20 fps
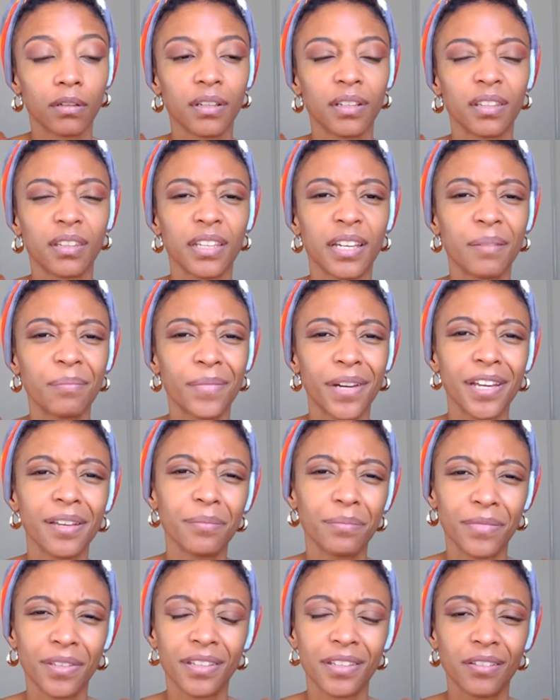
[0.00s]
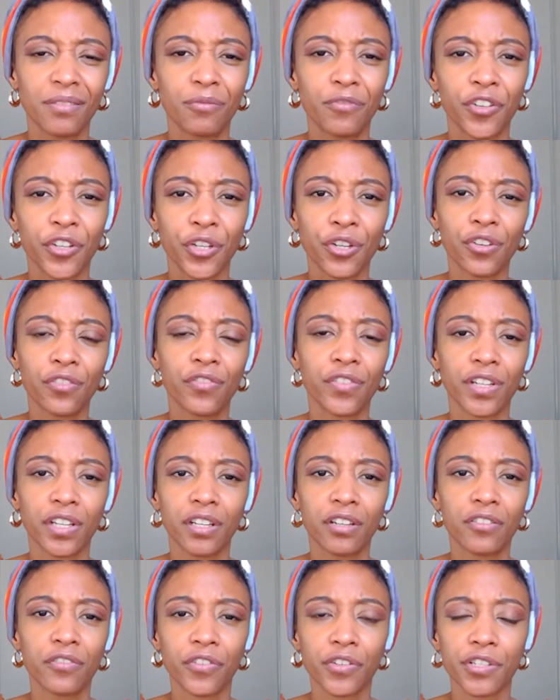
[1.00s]
That might, for your
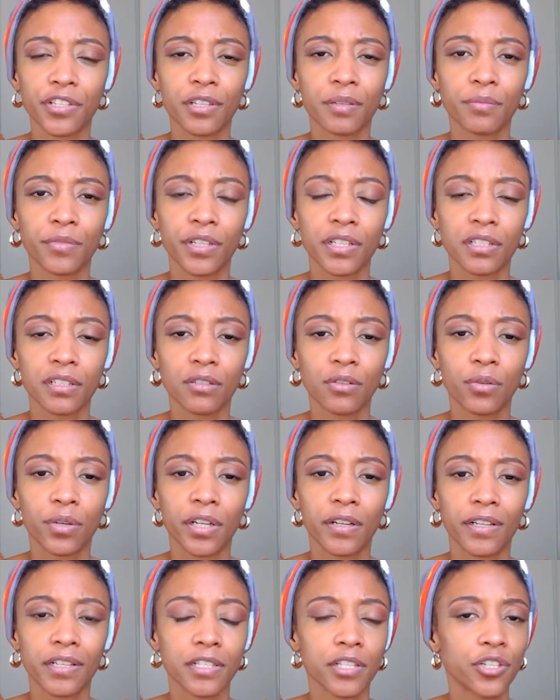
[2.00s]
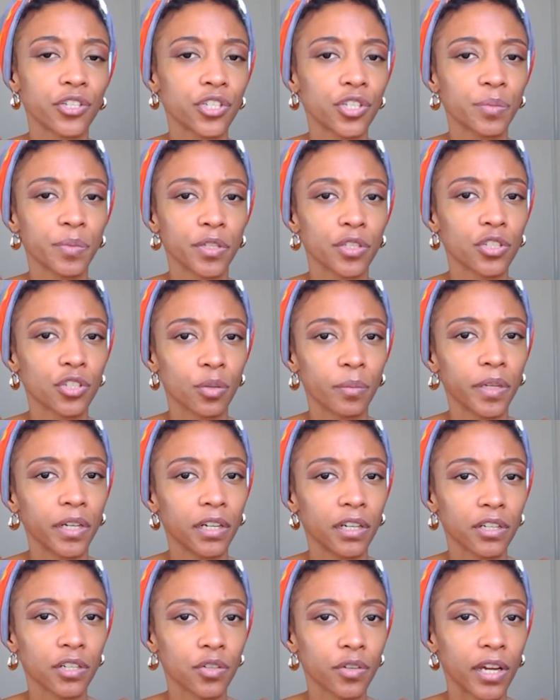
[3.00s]
video, for some reason, Aquarius, there's just been so many
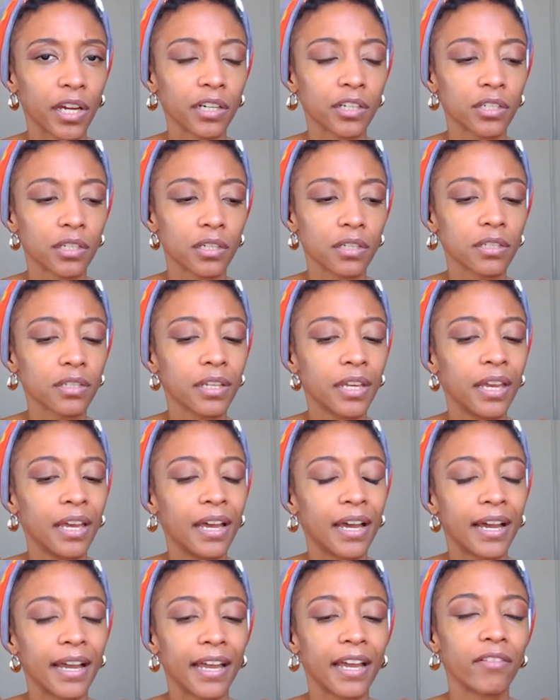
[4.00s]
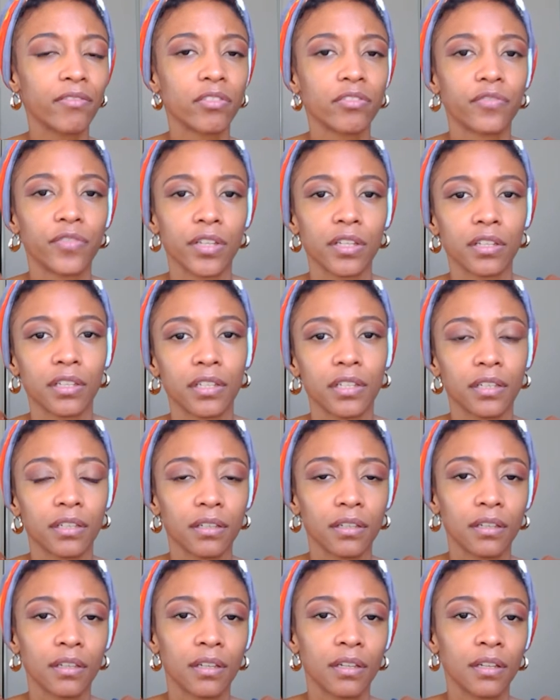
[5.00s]
distractions. I have the feeling
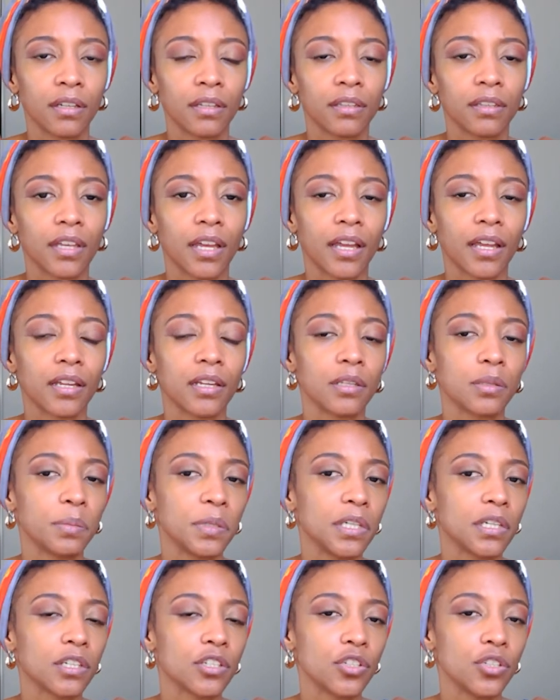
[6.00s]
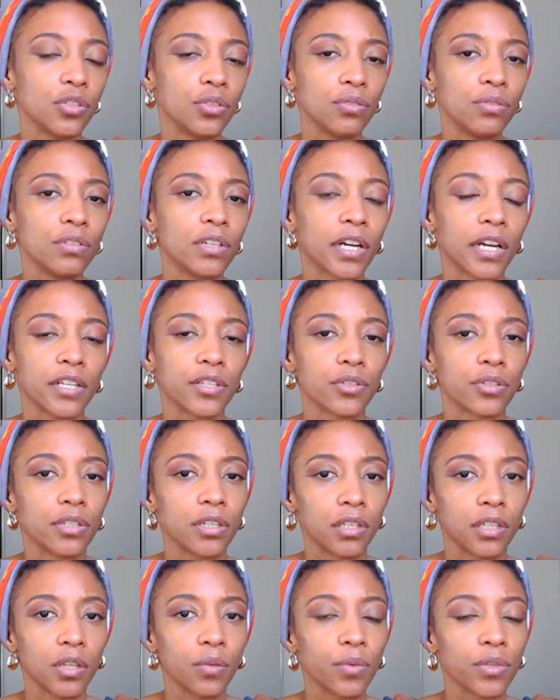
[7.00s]
that it's because you guys are
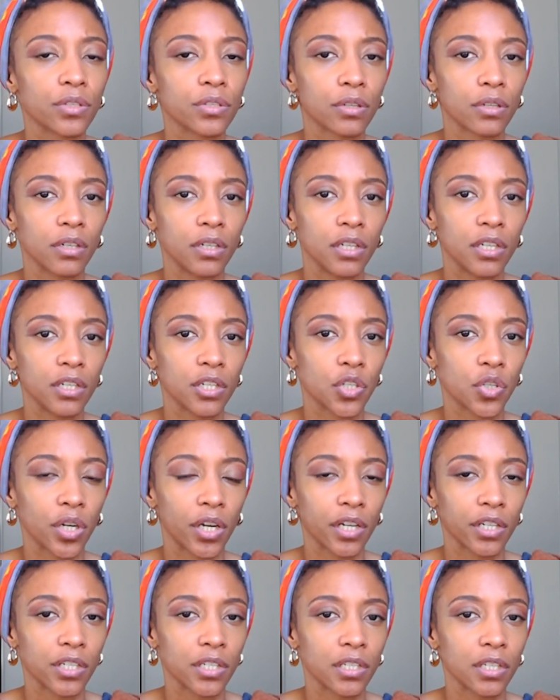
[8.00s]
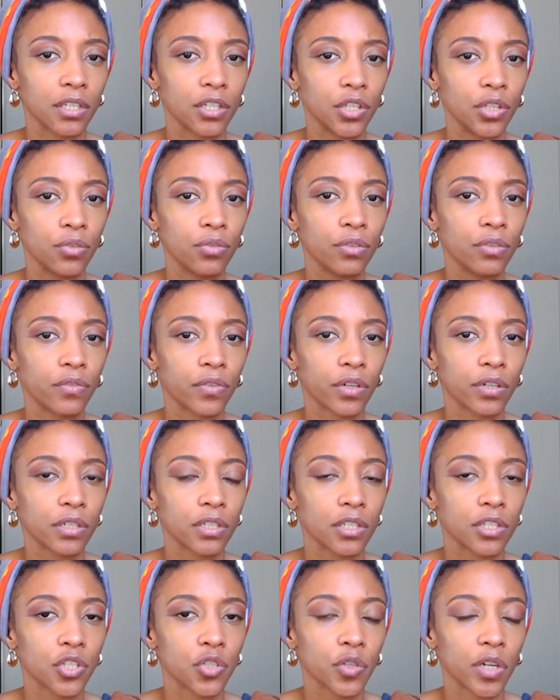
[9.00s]
dealing with certain distractions and the universe
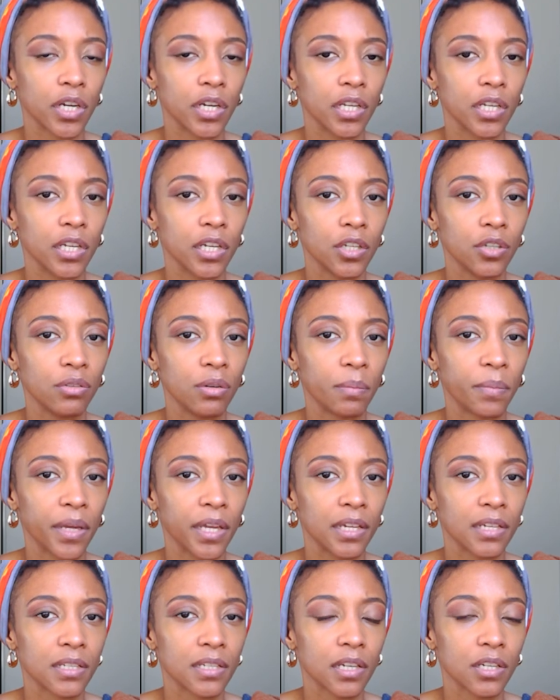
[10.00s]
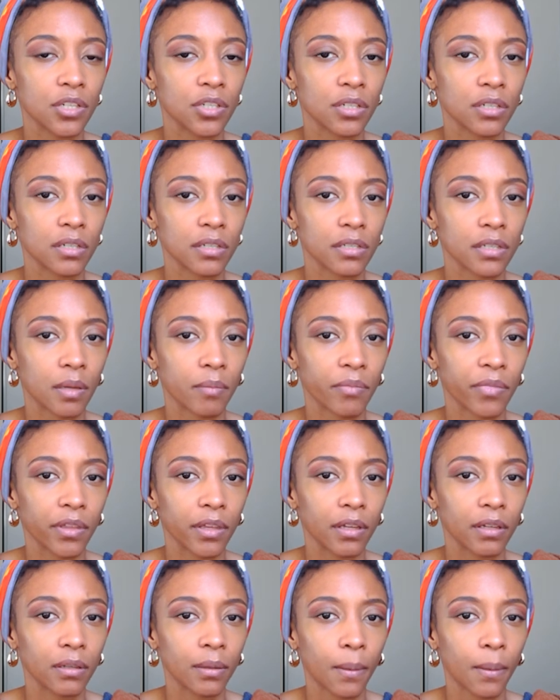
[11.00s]
is trying to get you to pay attention to something.